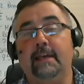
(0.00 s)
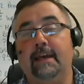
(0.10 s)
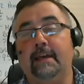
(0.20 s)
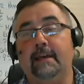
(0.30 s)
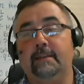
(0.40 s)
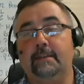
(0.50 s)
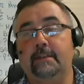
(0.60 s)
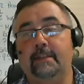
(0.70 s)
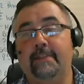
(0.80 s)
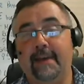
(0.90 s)
And
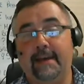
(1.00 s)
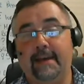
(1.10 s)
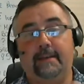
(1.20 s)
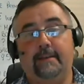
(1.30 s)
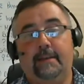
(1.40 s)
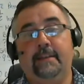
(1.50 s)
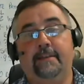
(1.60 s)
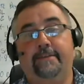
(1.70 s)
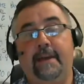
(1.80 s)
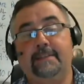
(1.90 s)
that, in
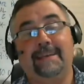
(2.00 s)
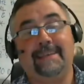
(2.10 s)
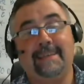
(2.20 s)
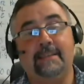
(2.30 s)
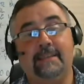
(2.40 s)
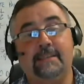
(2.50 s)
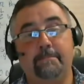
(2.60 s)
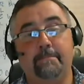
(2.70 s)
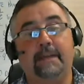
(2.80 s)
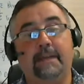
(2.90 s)
effect, again, is
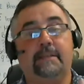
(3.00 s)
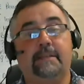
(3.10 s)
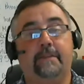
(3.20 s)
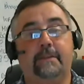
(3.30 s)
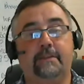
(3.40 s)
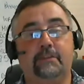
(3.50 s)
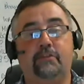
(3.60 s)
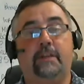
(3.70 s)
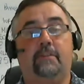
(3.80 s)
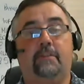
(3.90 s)
a massive
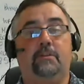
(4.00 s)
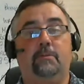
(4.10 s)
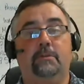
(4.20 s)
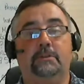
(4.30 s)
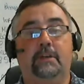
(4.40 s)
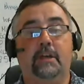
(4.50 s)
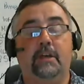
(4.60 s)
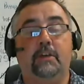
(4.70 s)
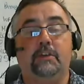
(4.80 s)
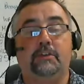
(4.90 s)
strength to us.
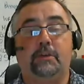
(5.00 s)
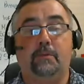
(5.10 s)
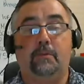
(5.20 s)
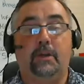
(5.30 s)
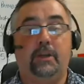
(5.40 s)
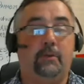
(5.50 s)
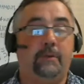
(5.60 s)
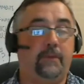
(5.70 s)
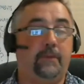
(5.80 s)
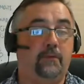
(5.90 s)
So,
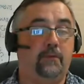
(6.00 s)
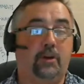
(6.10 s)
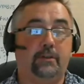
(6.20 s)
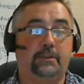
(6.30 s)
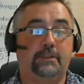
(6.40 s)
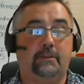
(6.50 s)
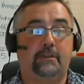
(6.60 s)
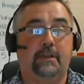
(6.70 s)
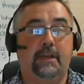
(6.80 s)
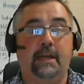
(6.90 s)
if you've got
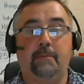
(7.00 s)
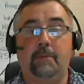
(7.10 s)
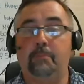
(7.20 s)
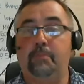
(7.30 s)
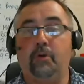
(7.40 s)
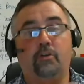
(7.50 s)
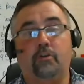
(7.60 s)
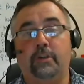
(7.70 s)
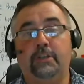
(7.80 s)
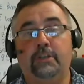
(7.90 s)
a bug or
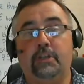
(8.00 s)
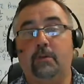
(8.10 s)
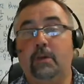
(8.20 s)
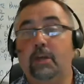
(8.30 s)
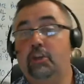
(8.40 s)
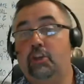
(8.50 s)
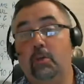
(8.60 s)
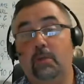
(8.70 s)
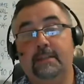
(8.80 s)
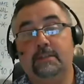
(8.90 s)
an issue, you
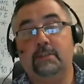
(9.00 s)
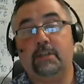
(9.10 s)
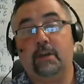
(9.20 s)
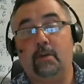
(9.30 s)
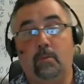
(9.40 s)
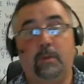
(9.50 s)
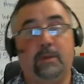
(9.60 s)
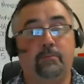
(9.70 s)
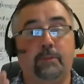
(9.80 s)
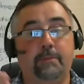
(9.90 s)
let us know. We can
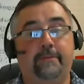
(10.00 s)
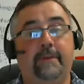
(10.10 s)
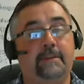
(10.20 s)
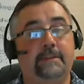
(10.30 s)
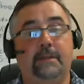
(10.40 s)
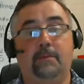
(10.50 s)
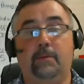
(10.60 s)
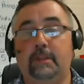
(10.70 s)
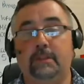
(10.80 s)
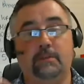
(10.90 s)
probably fix it
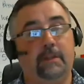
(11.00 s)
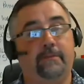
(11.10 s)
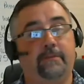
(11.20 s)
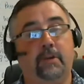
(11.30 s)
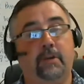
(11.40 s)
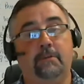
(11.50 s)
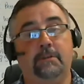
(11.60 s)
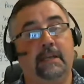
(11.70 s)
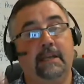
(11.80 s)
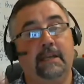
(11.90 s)
within 24
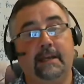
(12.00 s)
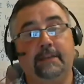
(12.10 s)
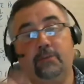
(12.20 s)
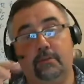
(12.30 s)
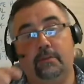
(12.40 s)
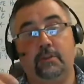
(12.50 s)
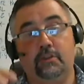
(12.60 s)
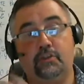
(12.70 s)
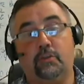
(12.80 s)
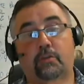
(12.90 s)
hours, and the
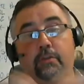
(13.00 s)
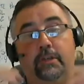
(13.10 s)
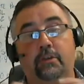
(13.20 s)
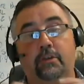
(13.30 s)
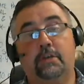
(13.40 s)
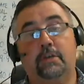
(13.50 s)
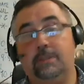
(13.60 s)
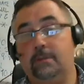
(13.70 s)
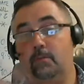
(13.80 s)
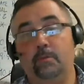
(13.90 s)
tool that you're
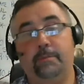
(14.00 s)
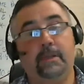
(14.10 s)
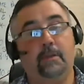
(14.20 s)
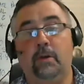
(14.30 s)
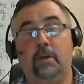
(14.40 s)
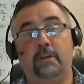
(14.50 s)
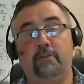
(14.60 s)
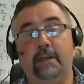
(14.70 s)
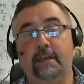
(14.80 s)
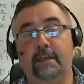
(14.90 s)
using will be working
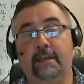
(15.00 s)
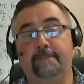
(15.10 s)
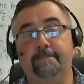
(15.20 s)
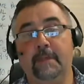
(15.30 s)
great again.